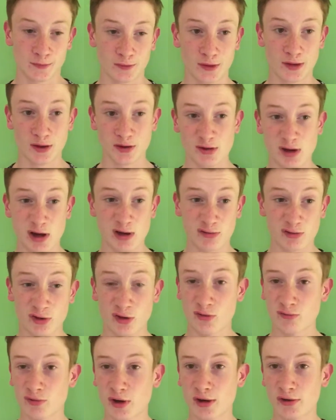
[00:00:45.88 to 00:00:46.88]
it
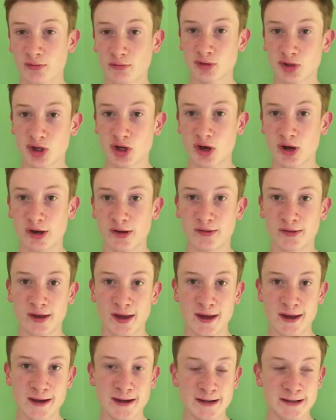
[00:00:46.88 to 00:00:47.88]
sort of rattled United's
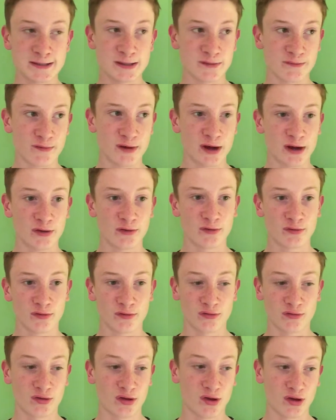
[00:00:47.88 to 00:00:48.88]
cage. The fans
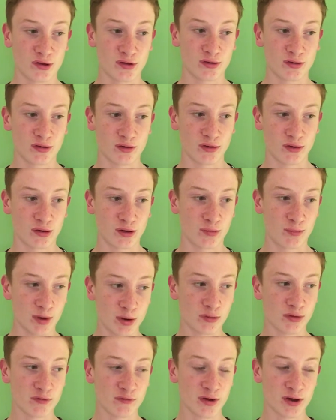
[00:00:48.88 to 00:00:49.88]
started to
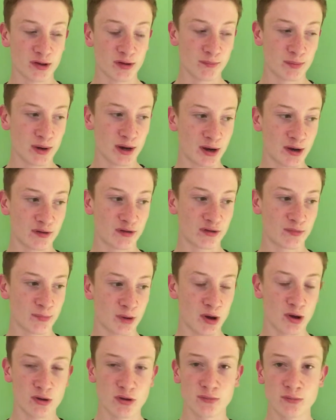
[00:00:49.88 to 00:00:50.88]
motivate the players,
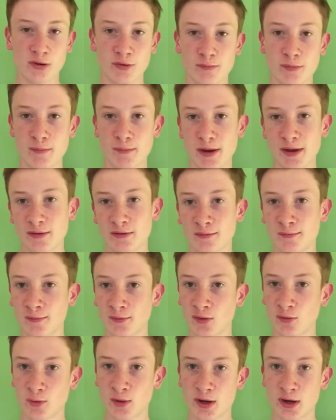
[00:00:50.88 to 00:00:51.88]
spur them on. Momentum was
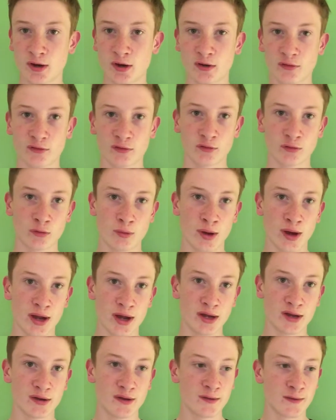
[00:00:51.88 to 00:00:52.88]
swinging Arsenal's
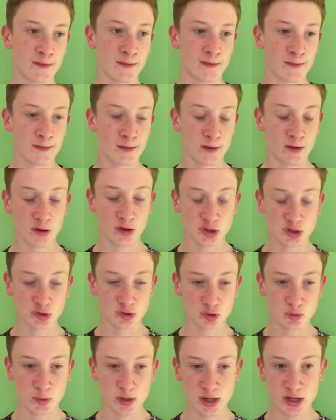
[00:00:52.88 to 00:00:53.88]

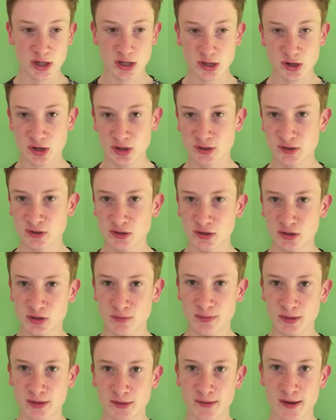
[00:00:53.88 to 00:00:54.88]
way. United looked a
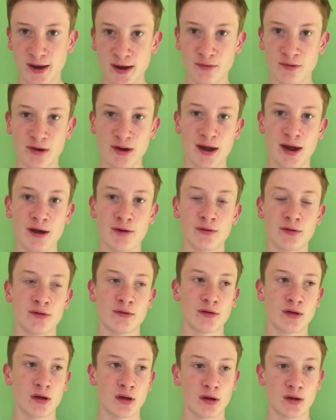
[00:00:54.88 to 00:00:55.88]
bit down and out,
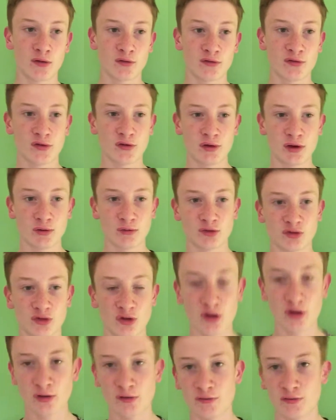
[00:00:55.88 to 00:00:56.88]
and soon it was
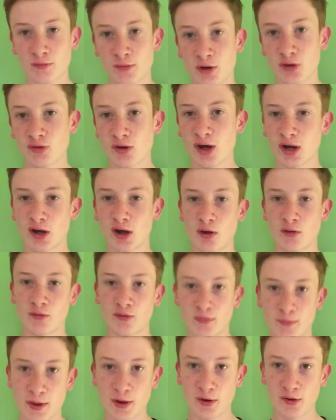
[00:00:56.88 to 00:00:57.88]
two from a great goal,
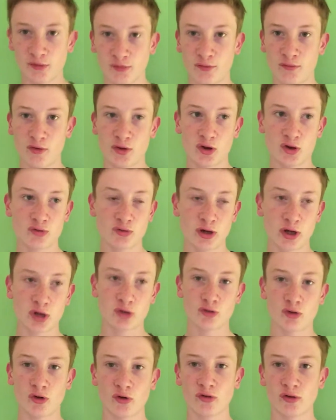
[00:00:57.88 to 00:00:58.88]
to be honest with you. A great
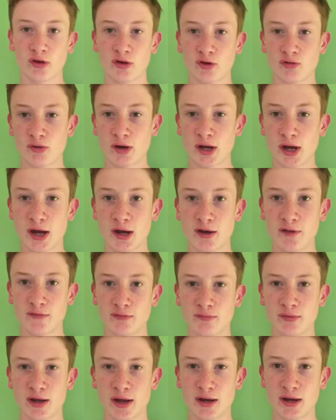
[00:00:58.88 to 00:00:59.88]
cross and a great header
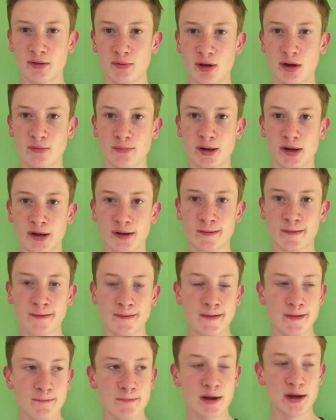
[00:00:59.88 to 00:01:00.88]
from Danny Welbeck.
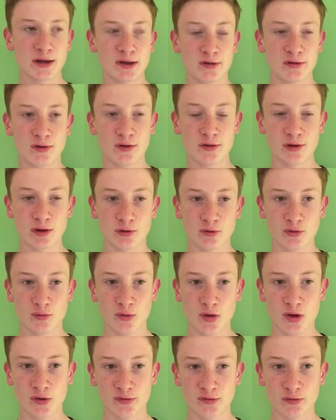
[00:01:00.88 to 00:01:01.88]
Made it 2-0 to
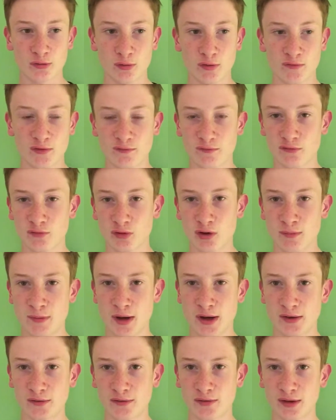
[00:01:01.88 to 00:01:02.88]
Arsenal within 3
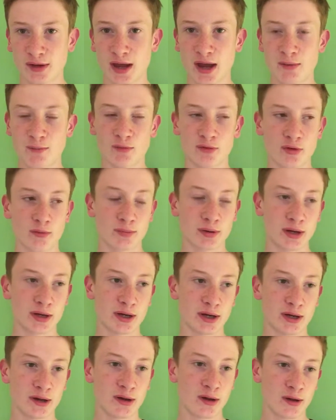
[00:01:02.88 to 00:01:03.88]
minutes, and the game was
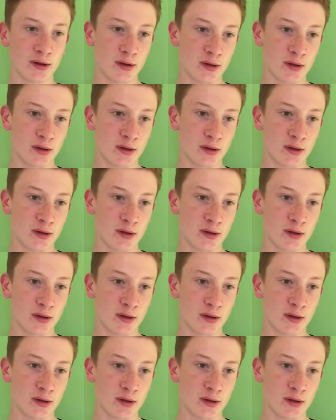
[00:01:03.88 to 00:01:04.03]
completely...